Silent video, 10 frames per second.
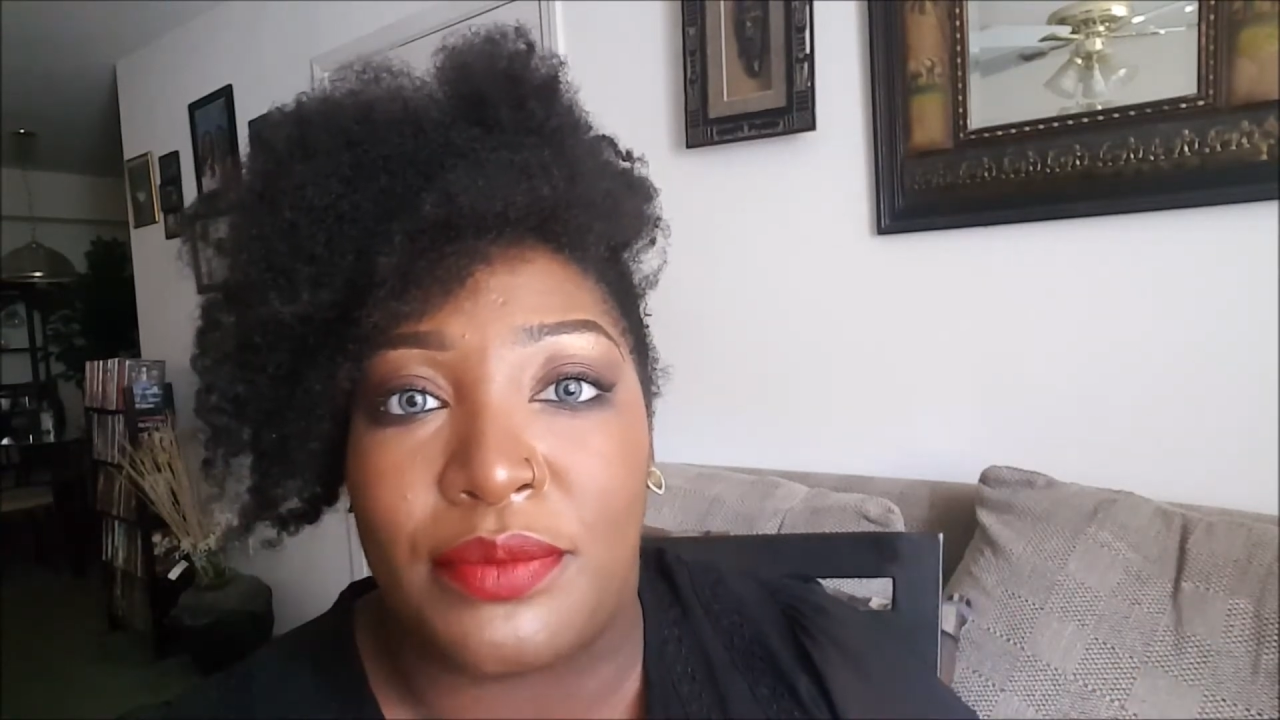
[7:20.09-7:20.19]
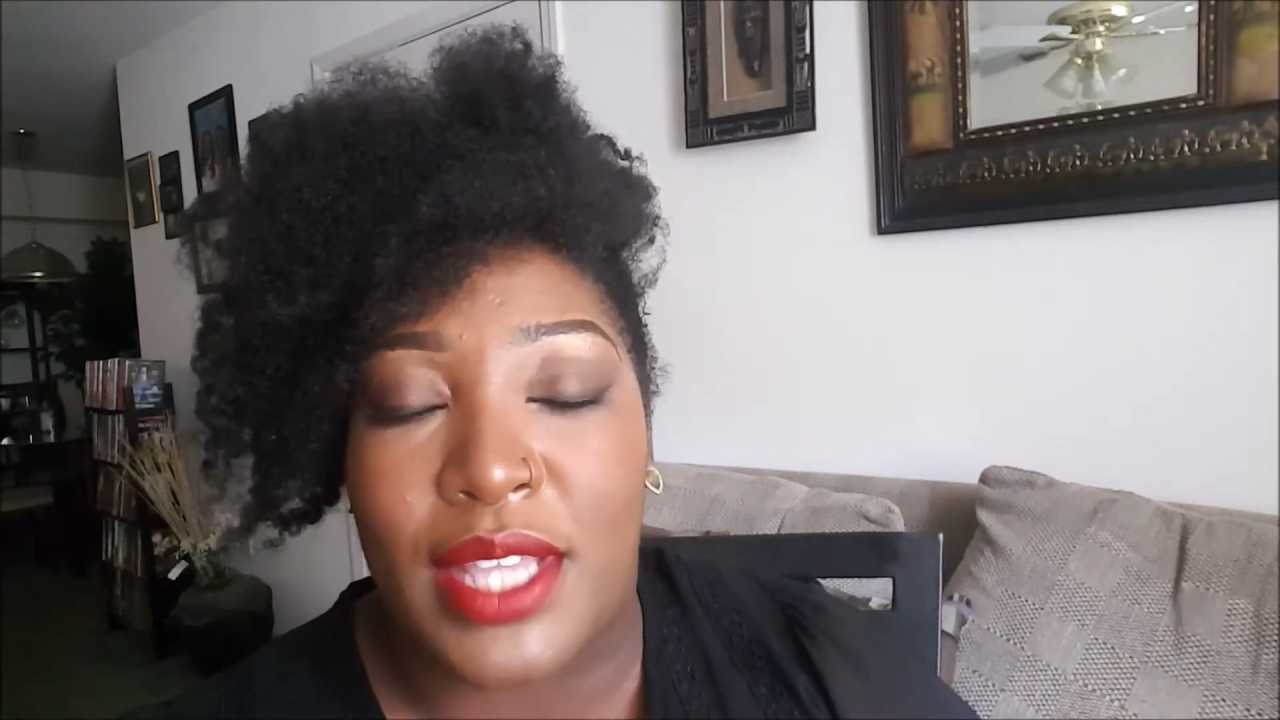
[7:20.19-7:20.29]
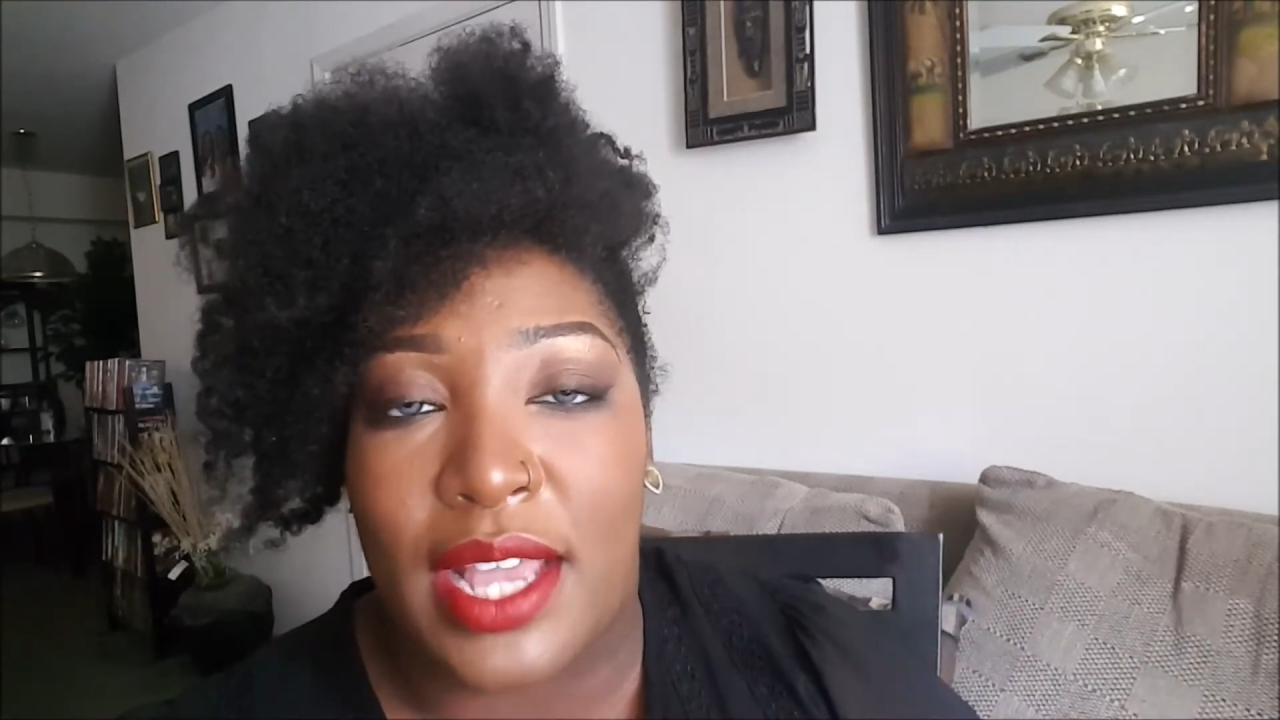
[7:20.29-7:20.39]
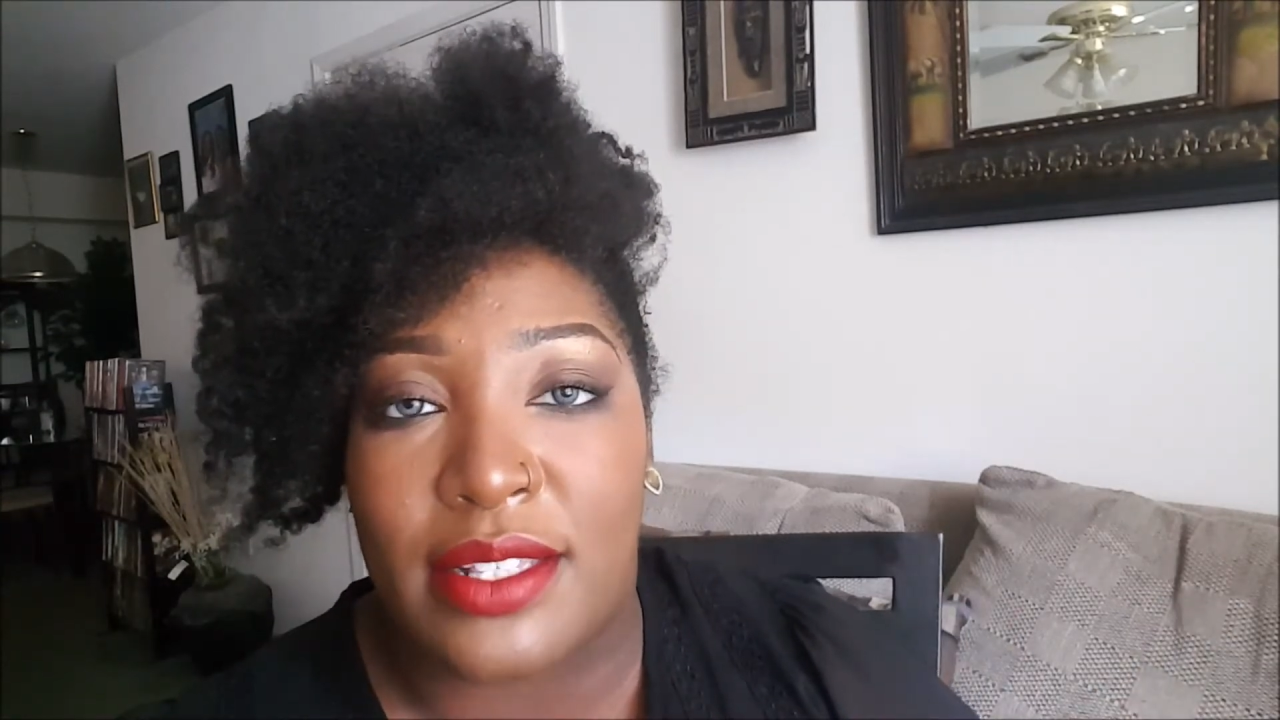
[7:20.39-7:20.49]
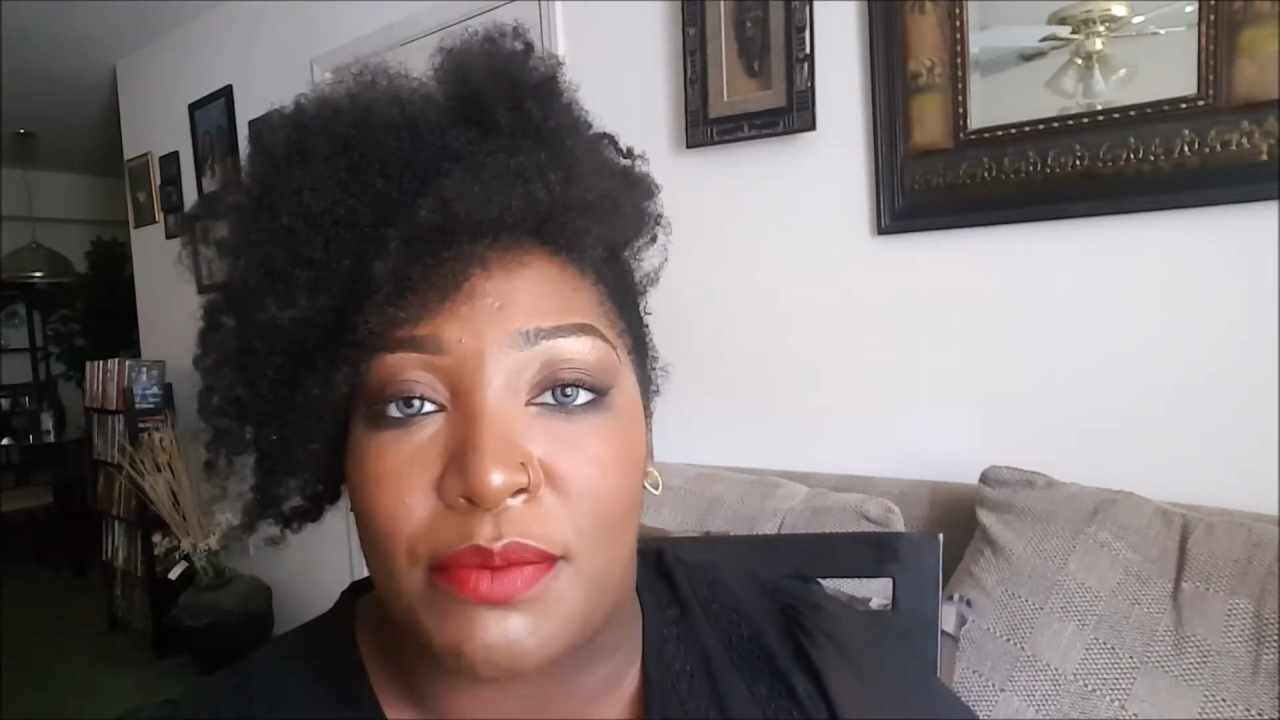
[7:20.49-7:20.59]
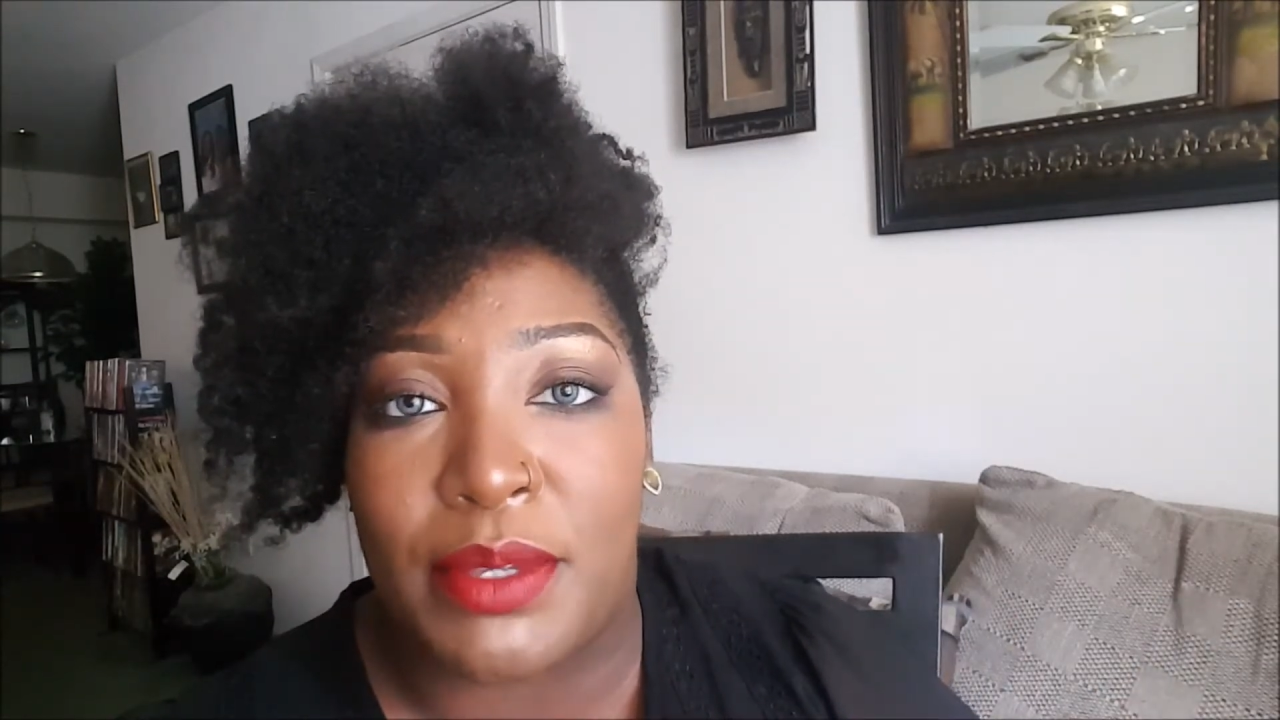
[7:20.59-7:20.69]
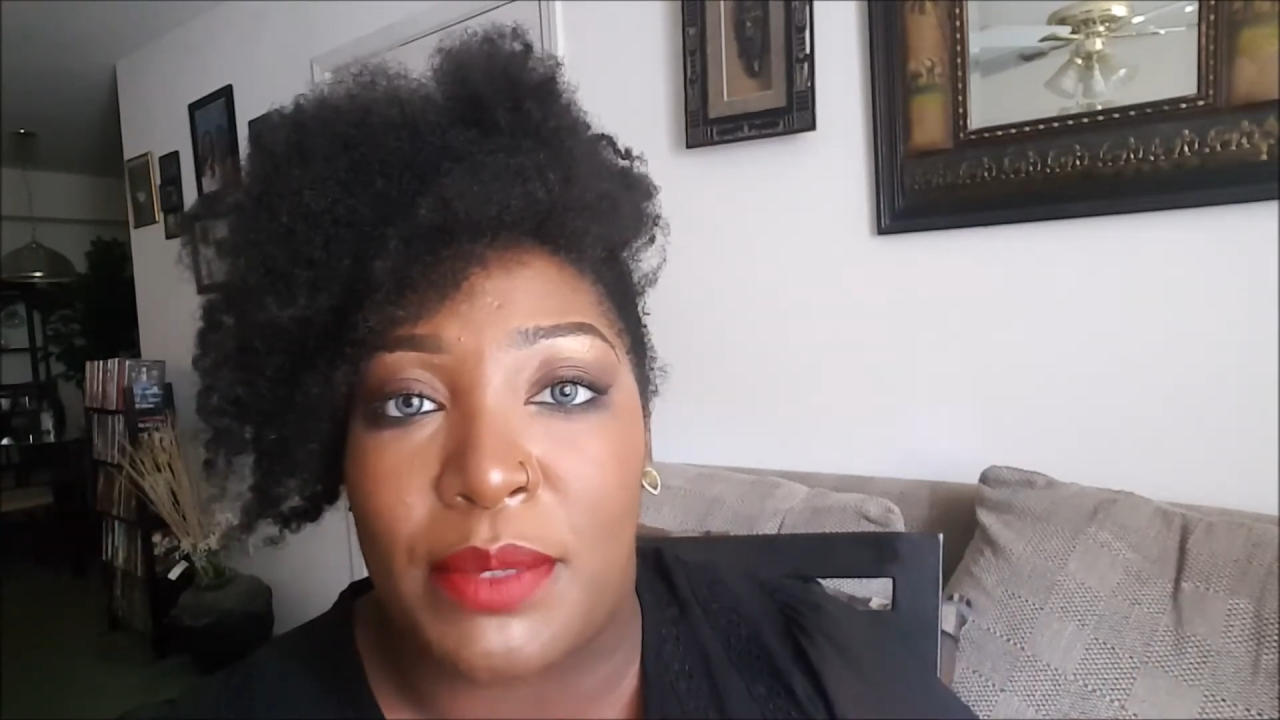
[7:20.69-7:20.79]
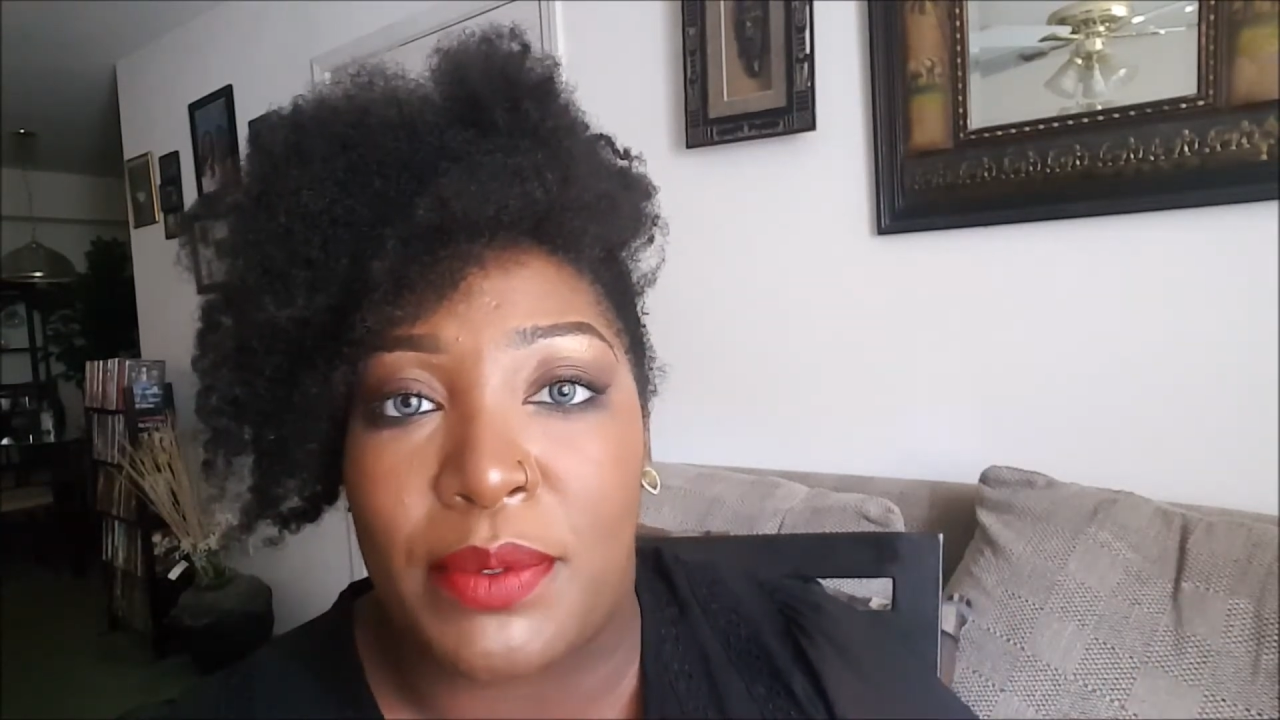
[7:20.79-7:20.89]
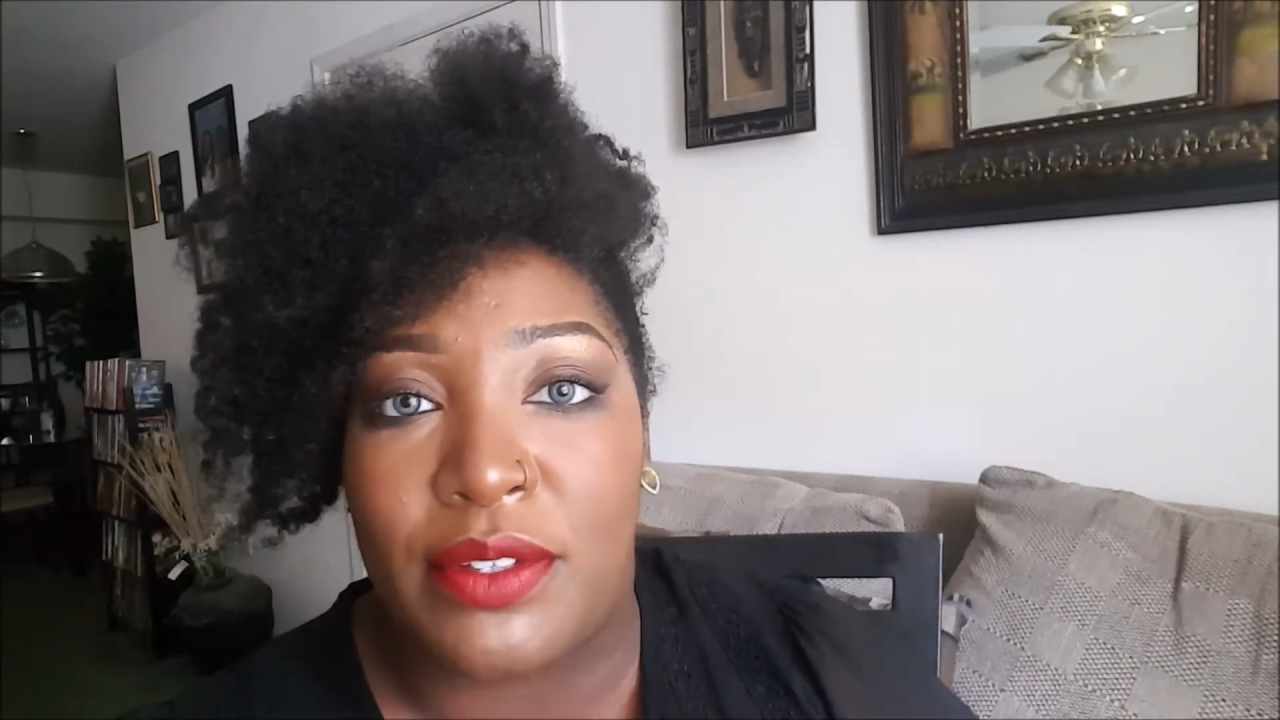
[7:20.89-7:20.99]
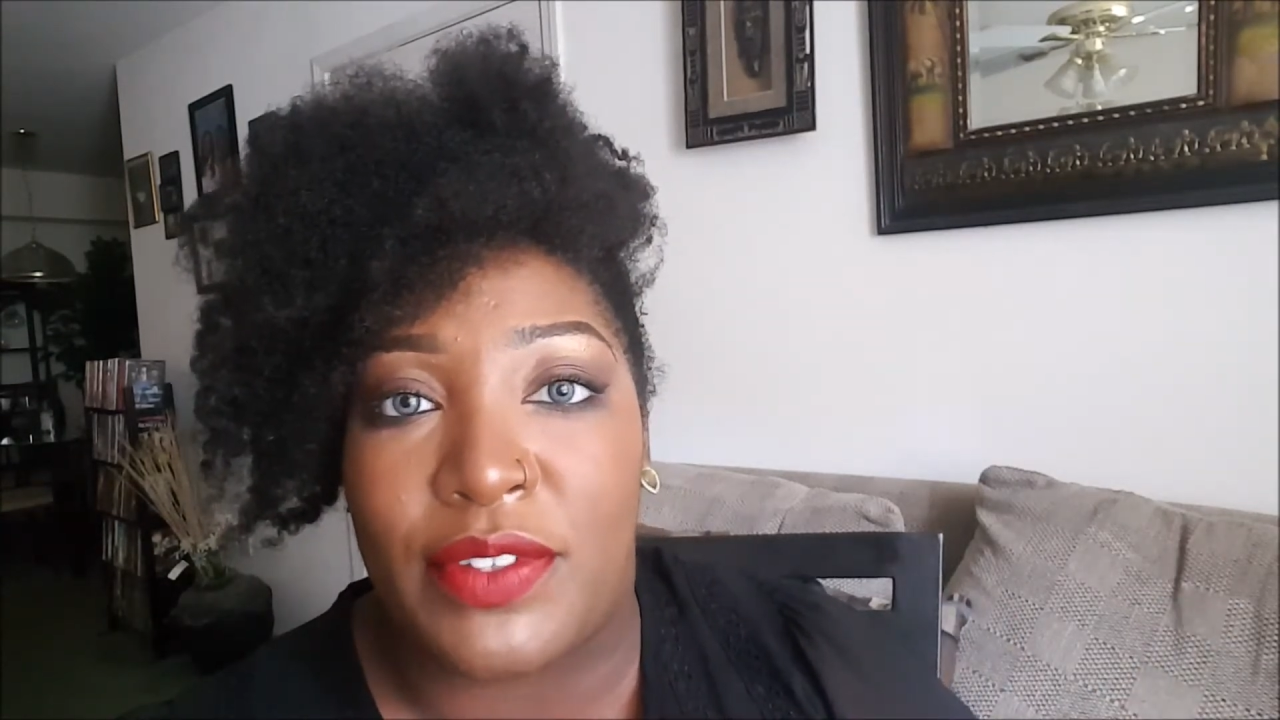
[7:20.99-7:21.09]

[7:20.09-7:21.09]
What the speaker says: tag some people.